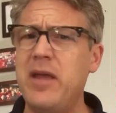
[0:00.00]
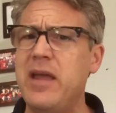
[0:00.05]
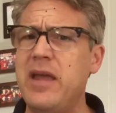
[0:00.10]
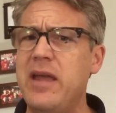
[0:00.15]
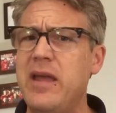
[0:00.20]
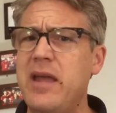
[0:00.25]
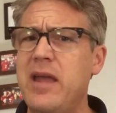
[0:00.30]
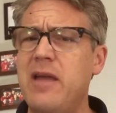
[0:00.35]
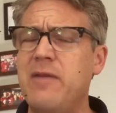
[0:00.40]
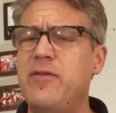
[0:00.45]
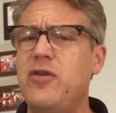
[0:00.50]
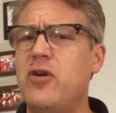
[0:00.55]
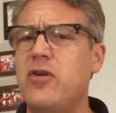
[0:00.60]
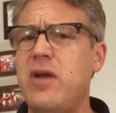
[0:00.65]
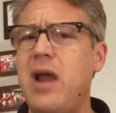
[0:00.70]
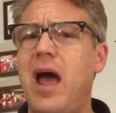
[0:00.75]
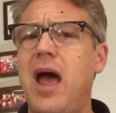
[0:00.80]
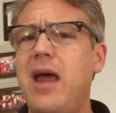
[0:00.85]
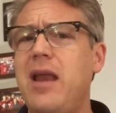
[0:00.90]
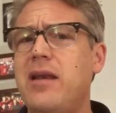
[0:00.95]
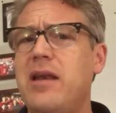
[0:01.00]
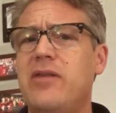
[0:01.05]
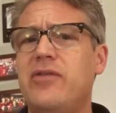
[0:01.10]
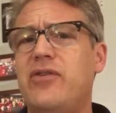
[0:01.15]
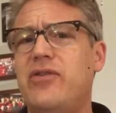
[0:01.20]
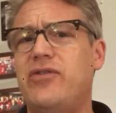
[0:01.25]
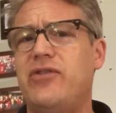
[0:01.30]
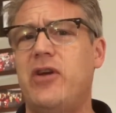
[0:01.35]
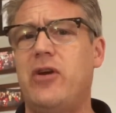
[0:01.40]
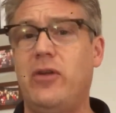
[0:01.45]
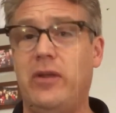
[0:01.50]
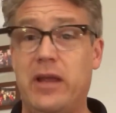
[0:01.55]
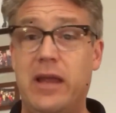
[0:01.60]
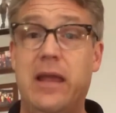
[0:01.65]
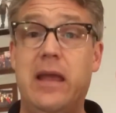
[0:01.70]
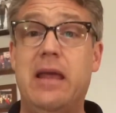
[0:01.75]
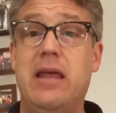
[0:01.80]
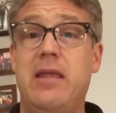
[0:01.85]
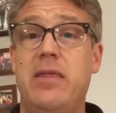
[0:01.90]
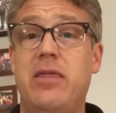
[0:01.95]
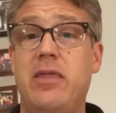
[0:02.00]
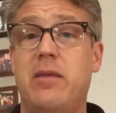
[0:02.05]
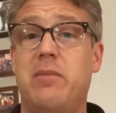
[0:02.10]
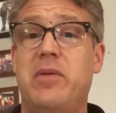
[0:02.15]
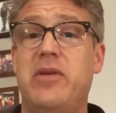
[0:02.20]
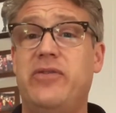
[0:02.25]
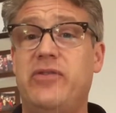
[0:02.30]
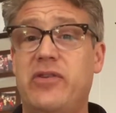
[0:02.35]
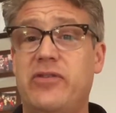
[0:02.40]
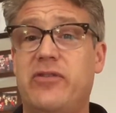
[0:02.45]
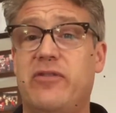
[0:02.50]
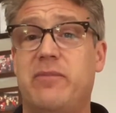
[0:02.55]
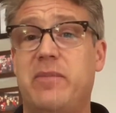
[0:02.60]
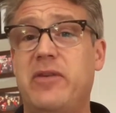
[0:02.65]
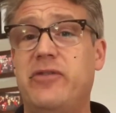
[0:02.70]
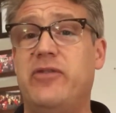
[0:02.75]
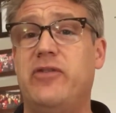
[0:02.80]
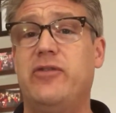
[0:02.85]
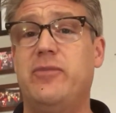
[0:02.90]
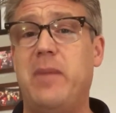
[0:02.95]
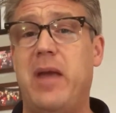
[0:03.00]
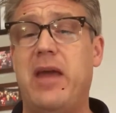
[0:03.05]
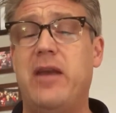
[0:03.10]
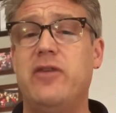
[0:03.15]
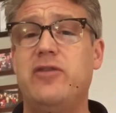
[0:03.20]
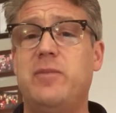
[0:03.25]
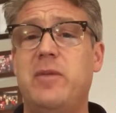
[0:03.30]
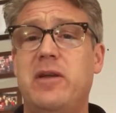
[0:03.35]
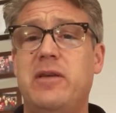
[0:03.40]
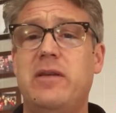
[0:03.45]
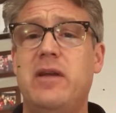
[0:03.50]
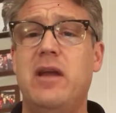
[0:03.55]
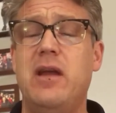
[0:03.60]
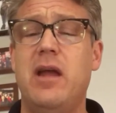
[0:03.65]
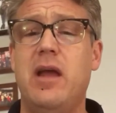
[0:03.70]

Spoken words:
If you're not necessarily in the business of business management,